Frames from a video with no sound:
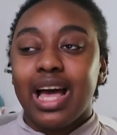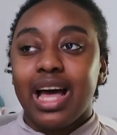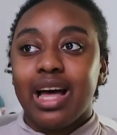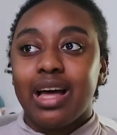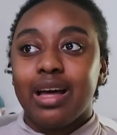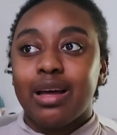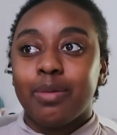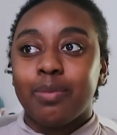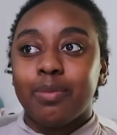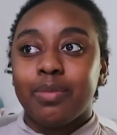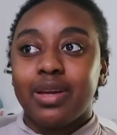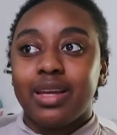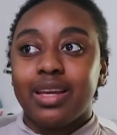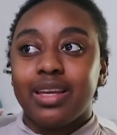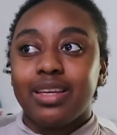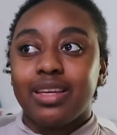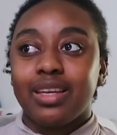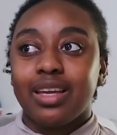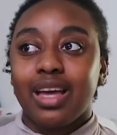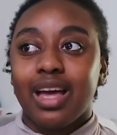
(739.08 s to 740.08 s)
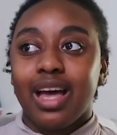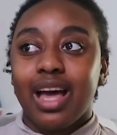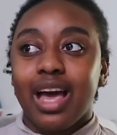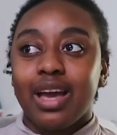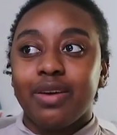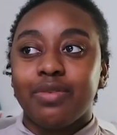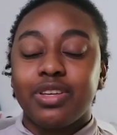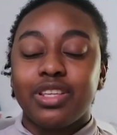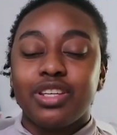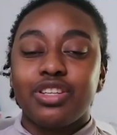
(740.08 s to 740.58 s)
um,
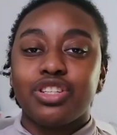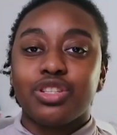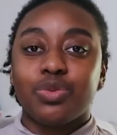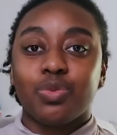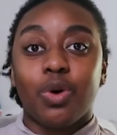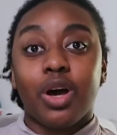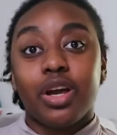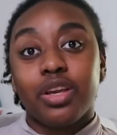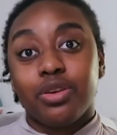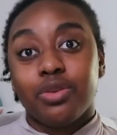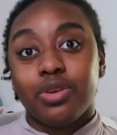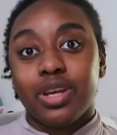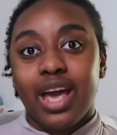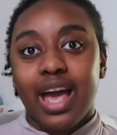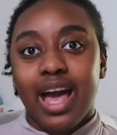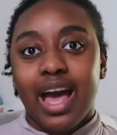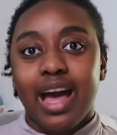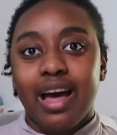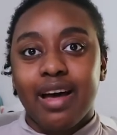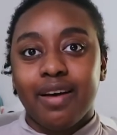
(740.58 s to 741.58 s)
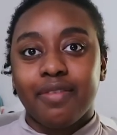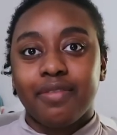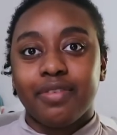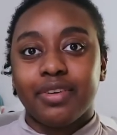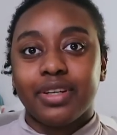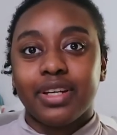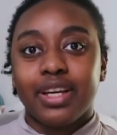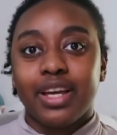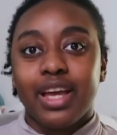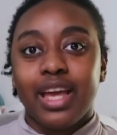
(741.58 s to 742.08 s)
I really just want you to have
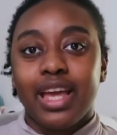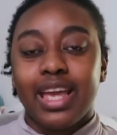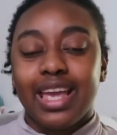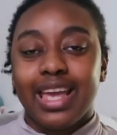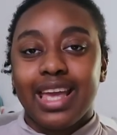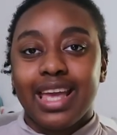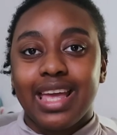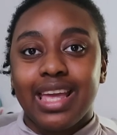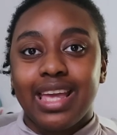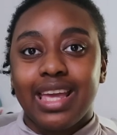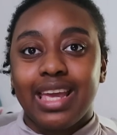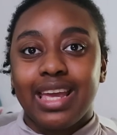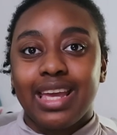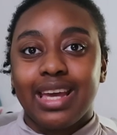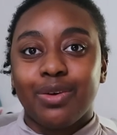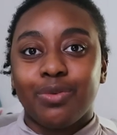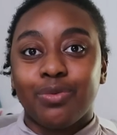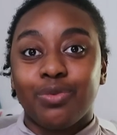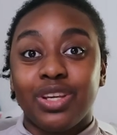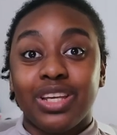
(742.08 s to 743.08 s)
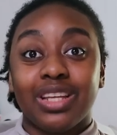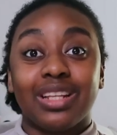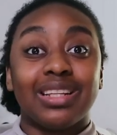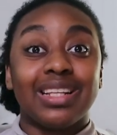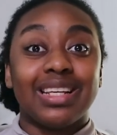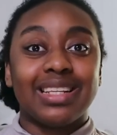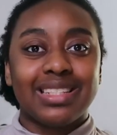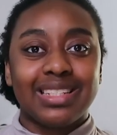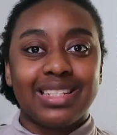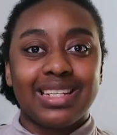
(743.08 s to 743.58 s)
a
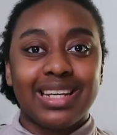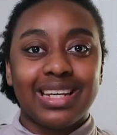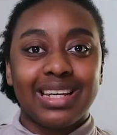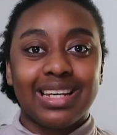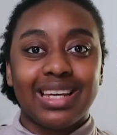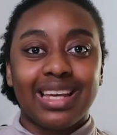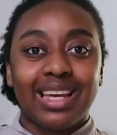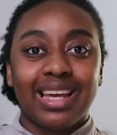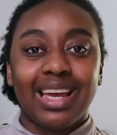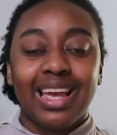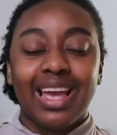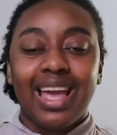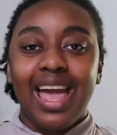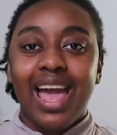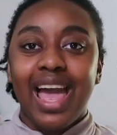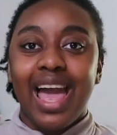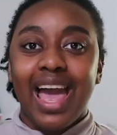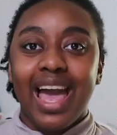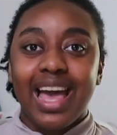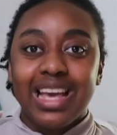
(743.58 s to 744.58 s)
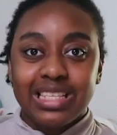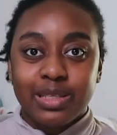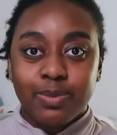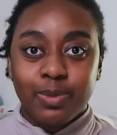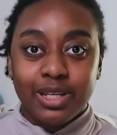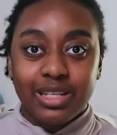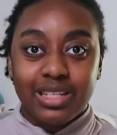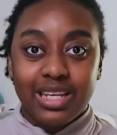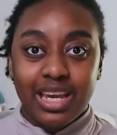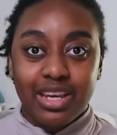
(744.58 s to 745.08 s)
realistic
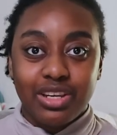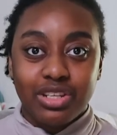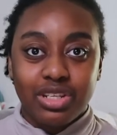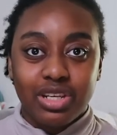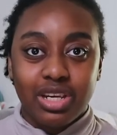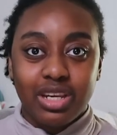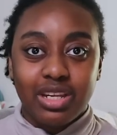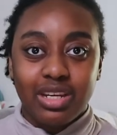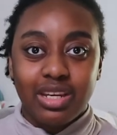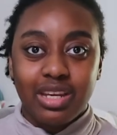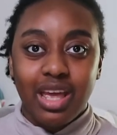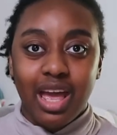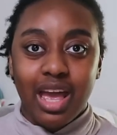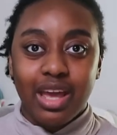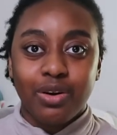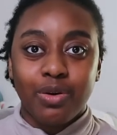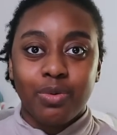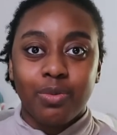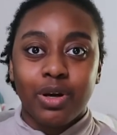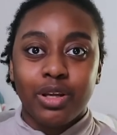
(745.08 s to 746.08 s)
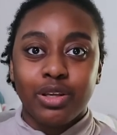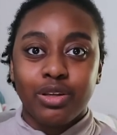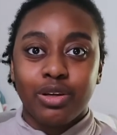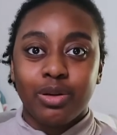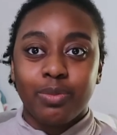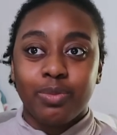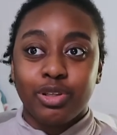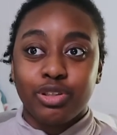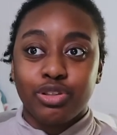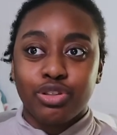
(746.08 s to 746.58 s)
expectation. I don't want you
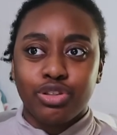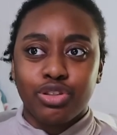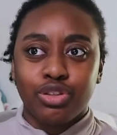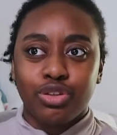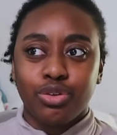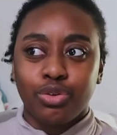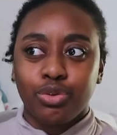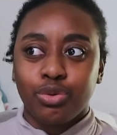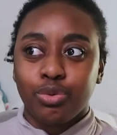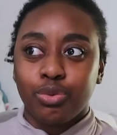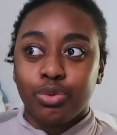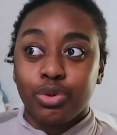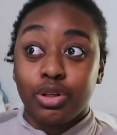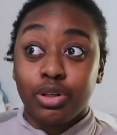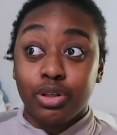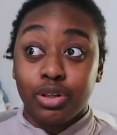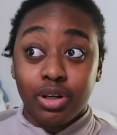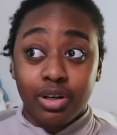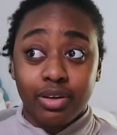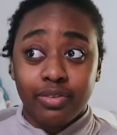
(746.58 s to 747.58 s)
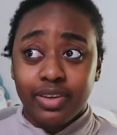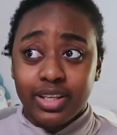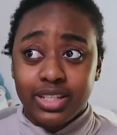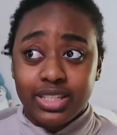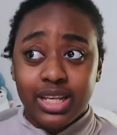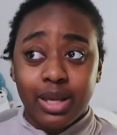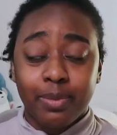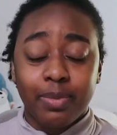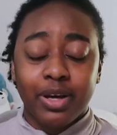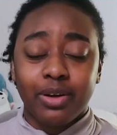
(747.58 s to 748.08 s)
to be too
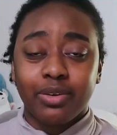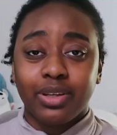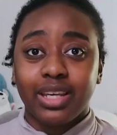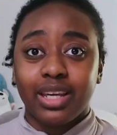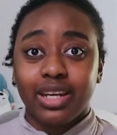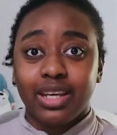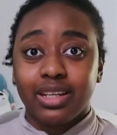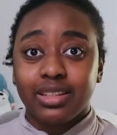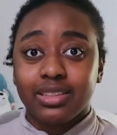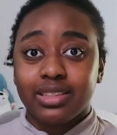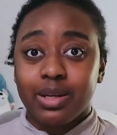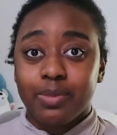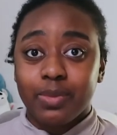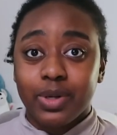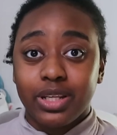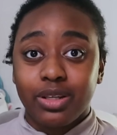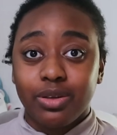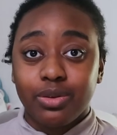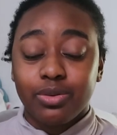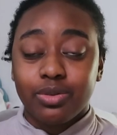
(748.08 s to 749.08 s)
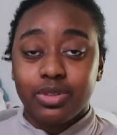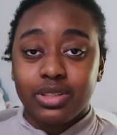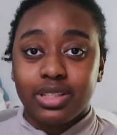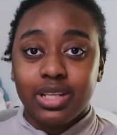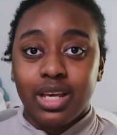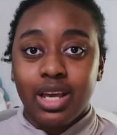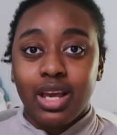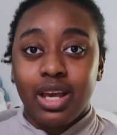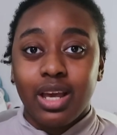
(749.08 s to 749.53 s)
nervous about getting somebody who's